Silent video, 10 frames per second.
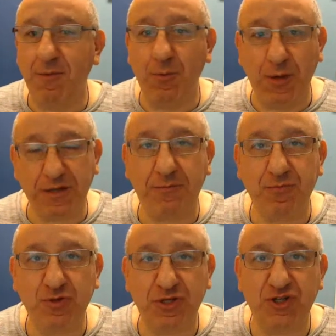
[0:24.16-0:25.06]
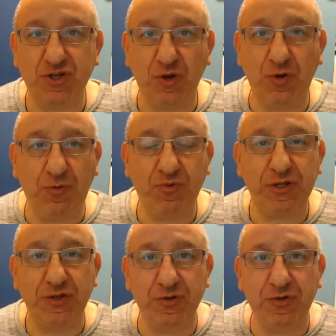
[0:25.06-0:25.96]
Welcome to the show. Hopefully,
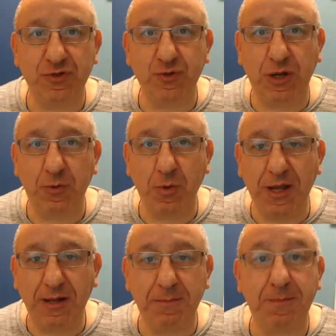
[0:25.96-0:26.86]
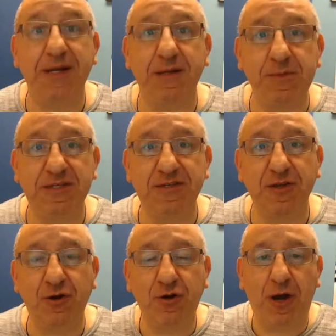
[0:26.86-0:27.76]
you're doing well. My name is
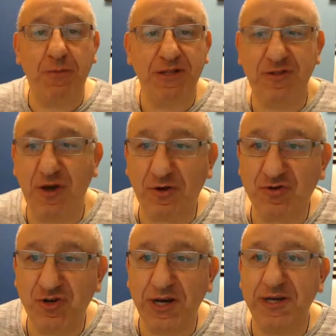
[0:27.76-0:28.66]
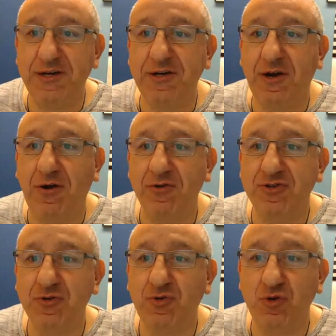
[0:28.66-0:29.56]
Saro. I'm a dog trainer. I
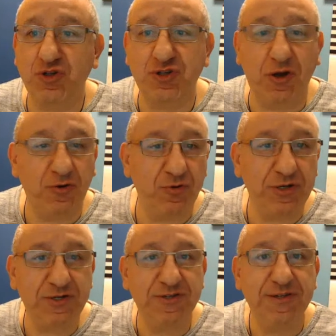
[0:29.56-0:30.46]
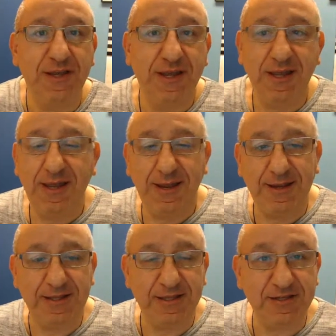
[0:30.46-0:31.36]
also coach dog owners.
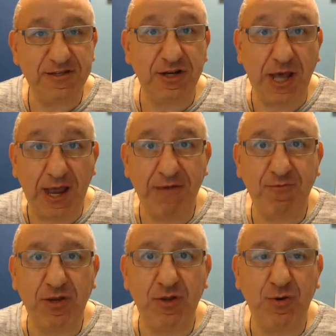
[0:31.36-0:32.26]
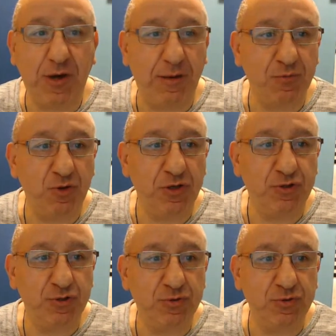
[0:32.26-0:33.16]
In this live video, I'm going
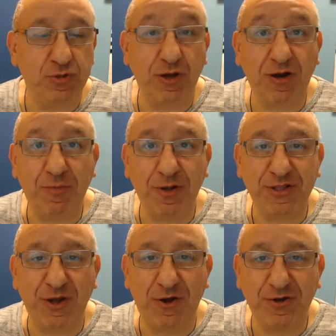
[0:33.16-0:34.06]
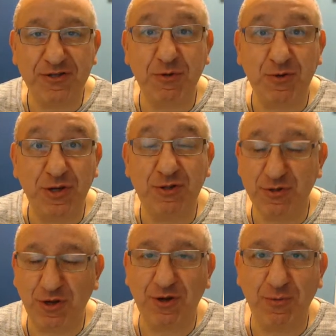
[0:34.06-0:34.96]
to talk about dogs. We're going to
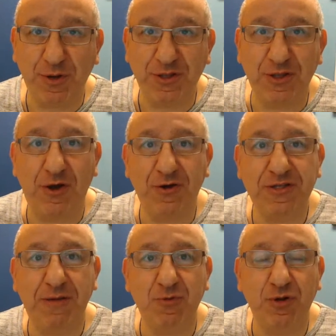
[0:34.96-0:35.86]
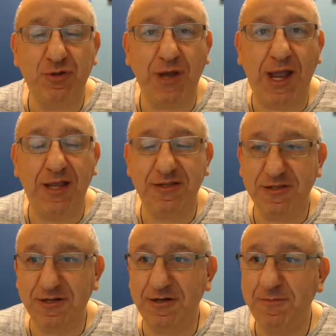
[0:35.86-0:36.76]
talk about dogs. I'm going to
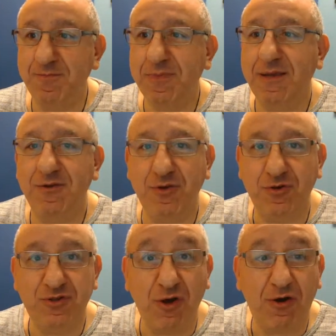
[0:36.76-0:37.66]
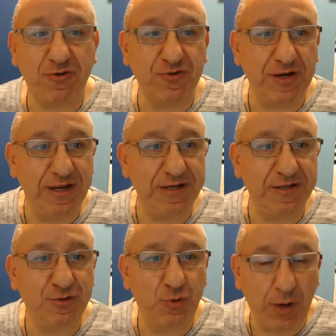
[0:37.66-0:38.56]
answer your dog
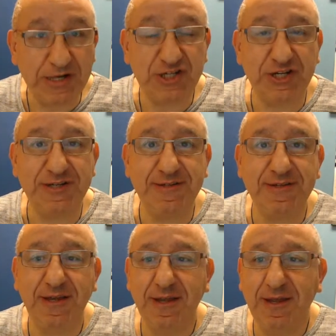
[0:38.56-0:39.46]
related questions.